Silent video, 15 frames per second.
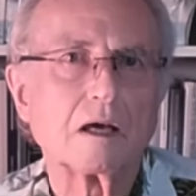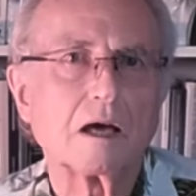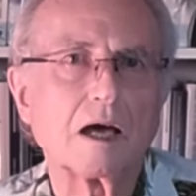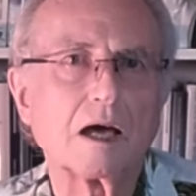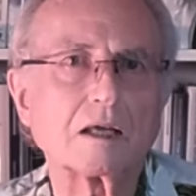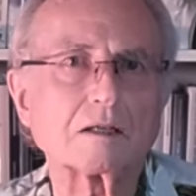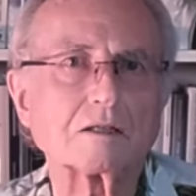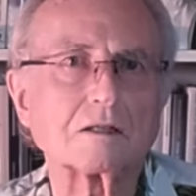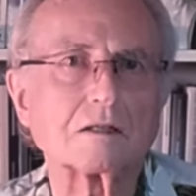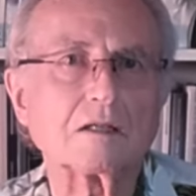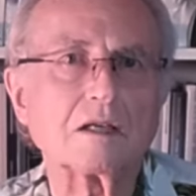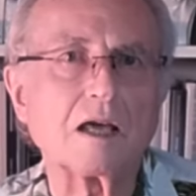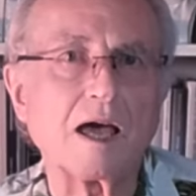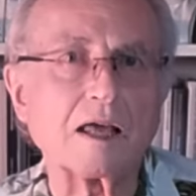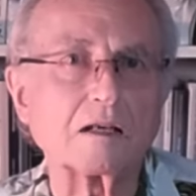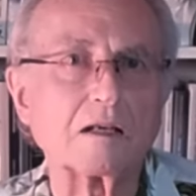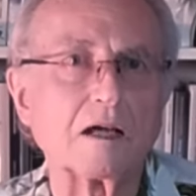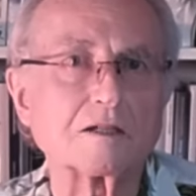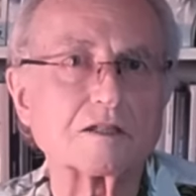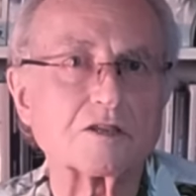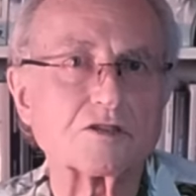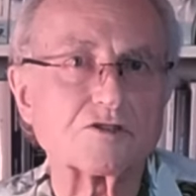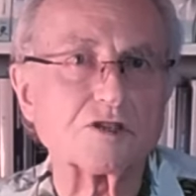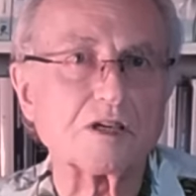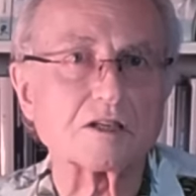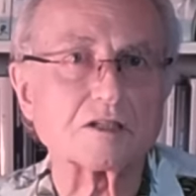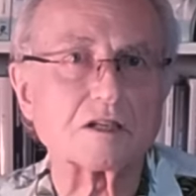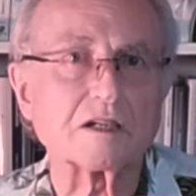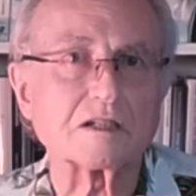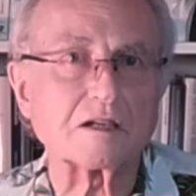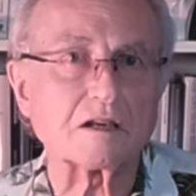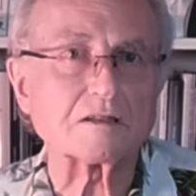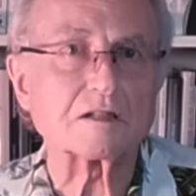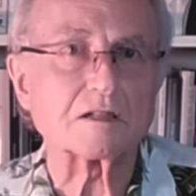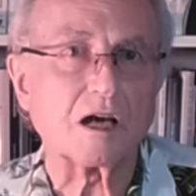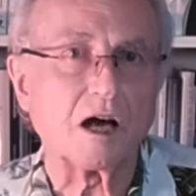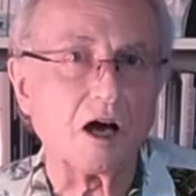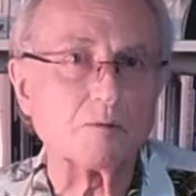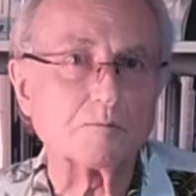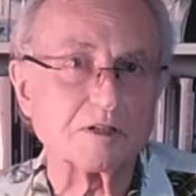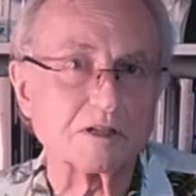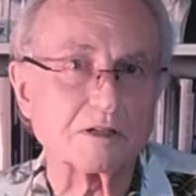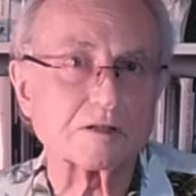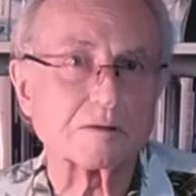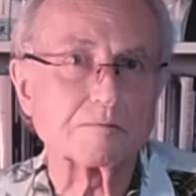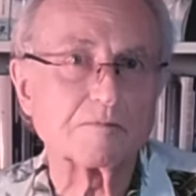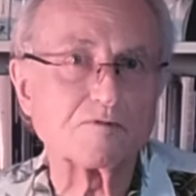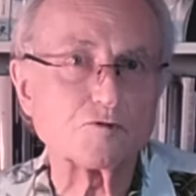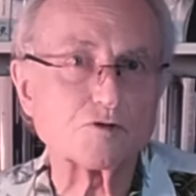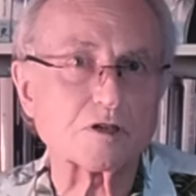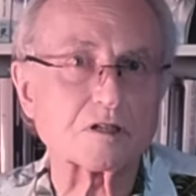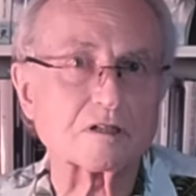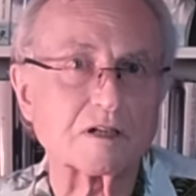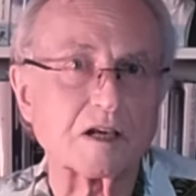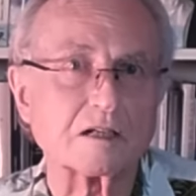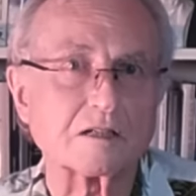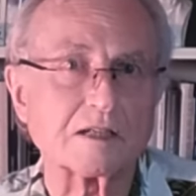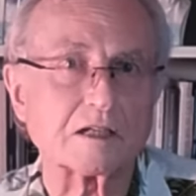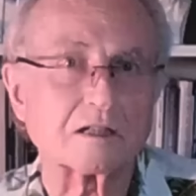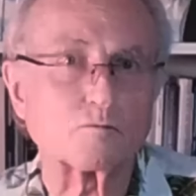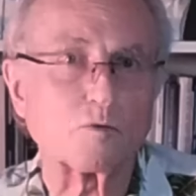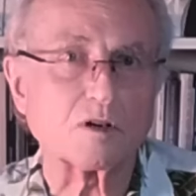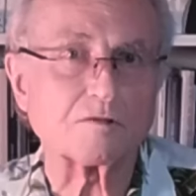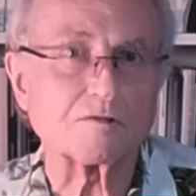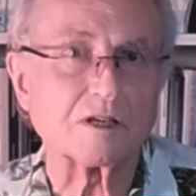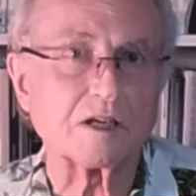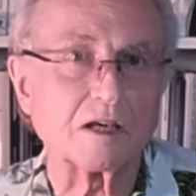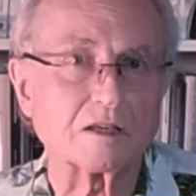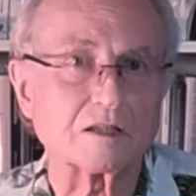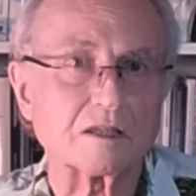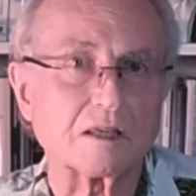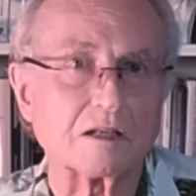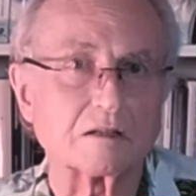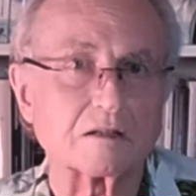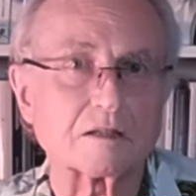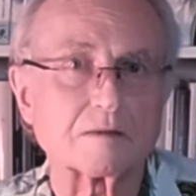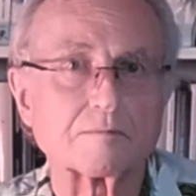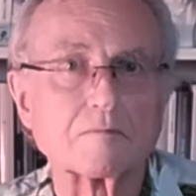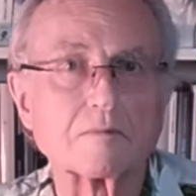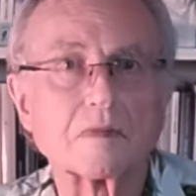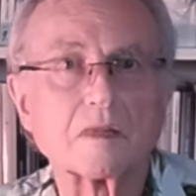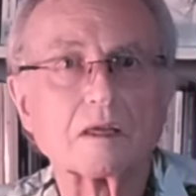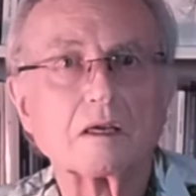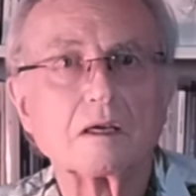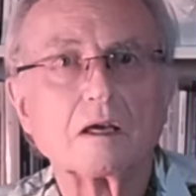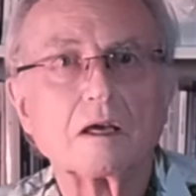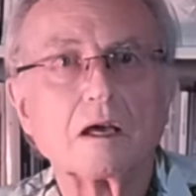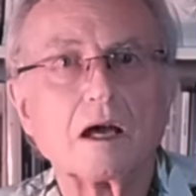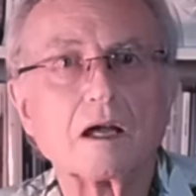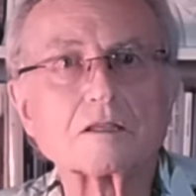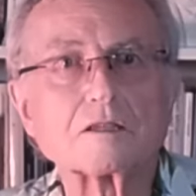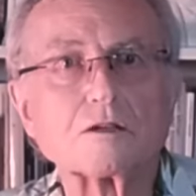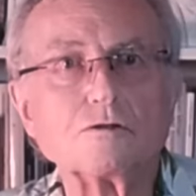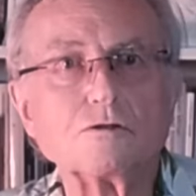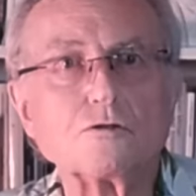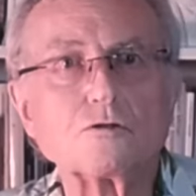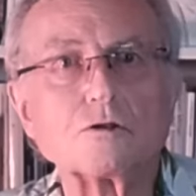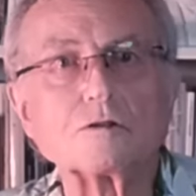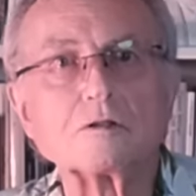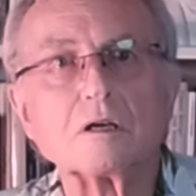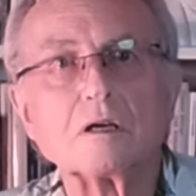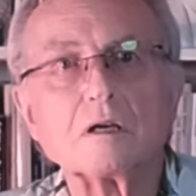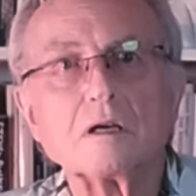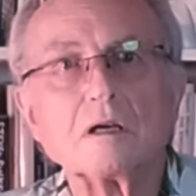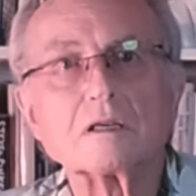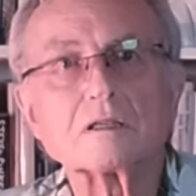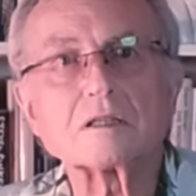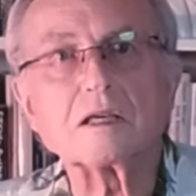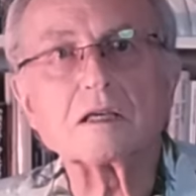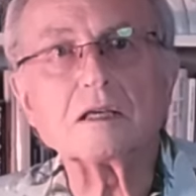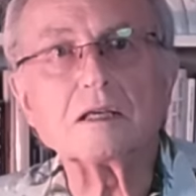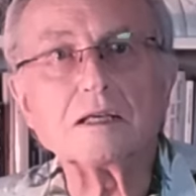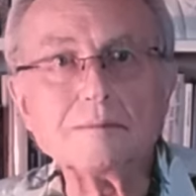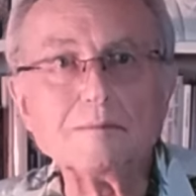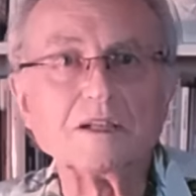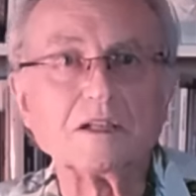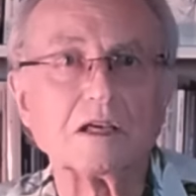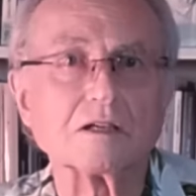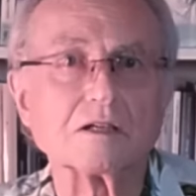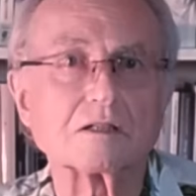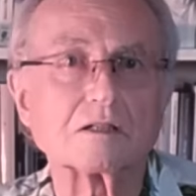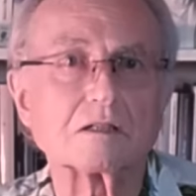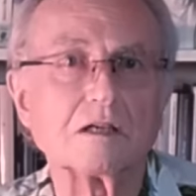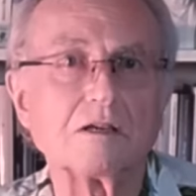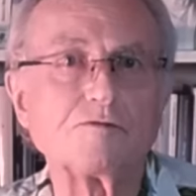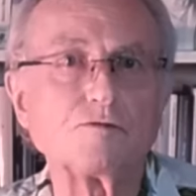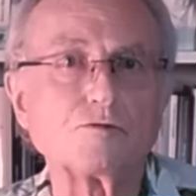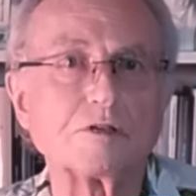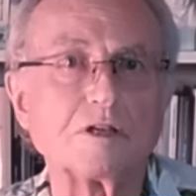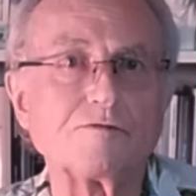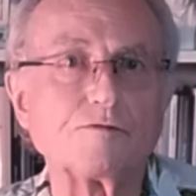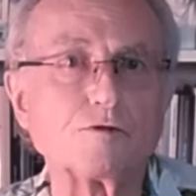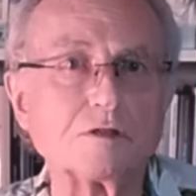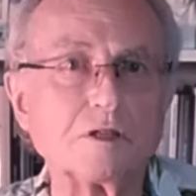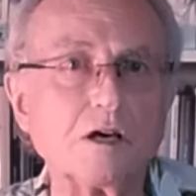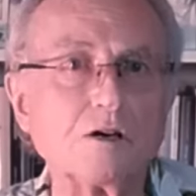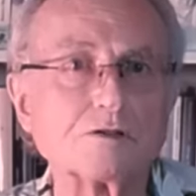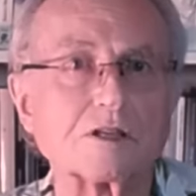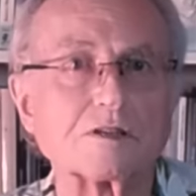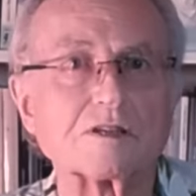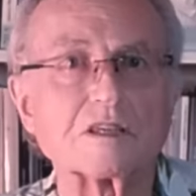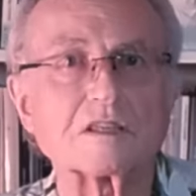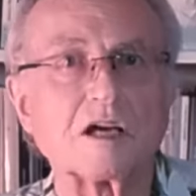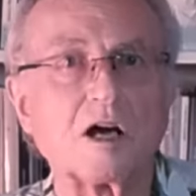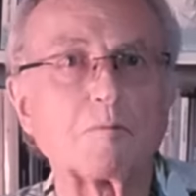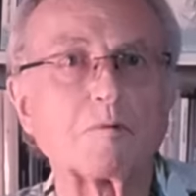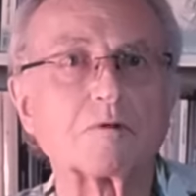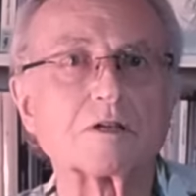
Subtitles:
and analyze its genes, and it doesn't harm it if you just take one of the 8 cells. And so you could, say, eliminate, if you know that this couple